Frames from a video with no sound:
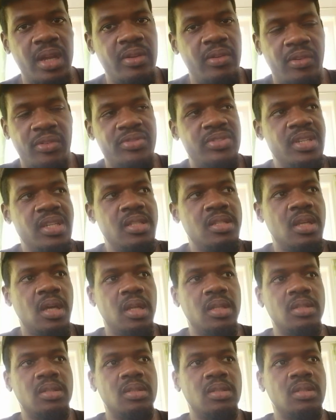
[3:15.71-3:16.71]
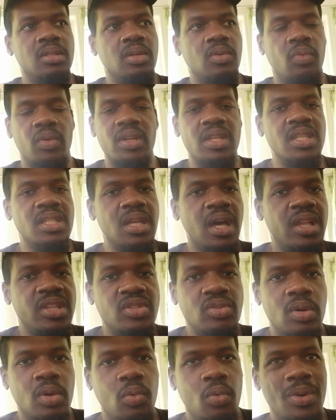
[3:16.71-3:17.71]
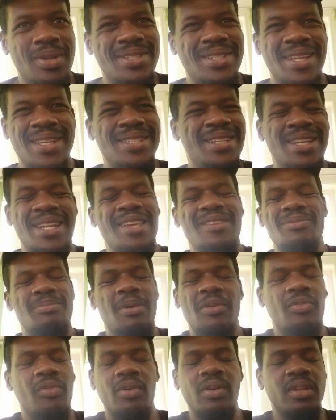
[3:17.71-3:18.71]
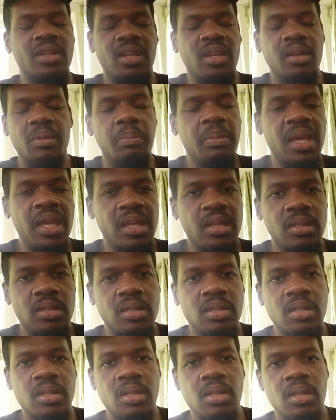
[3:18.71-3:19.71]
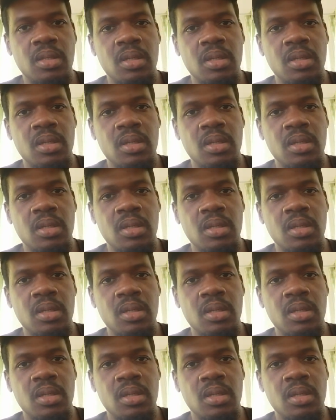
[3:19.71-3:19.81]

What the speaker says: and you've seen that when he's answering questions, and even before the debate,